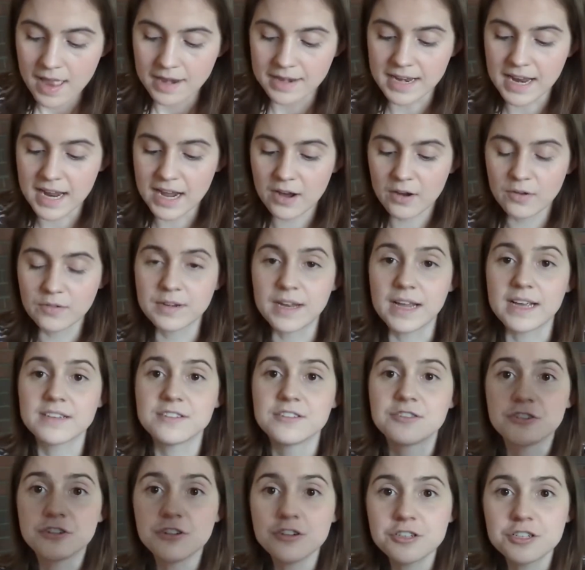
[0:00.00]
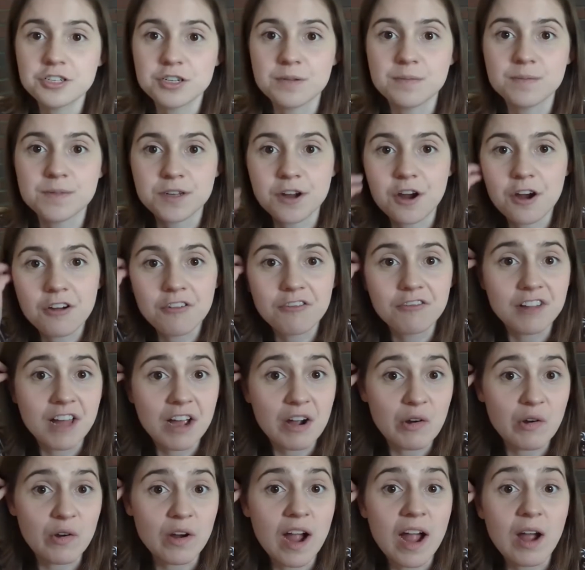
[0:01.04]
Now, nasturtiums are a
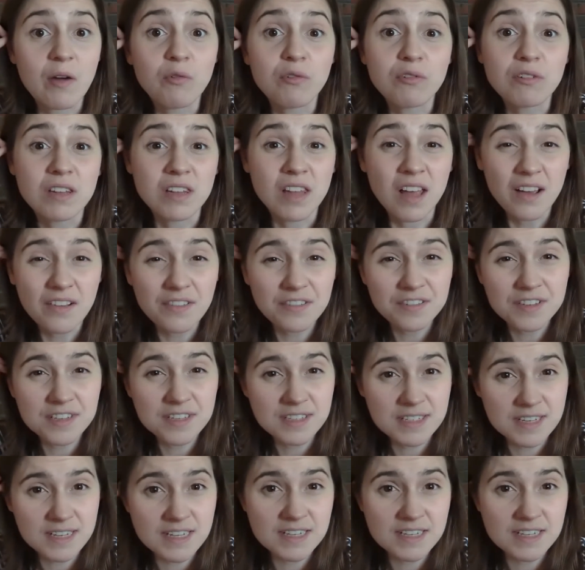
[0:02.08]
flower I would love to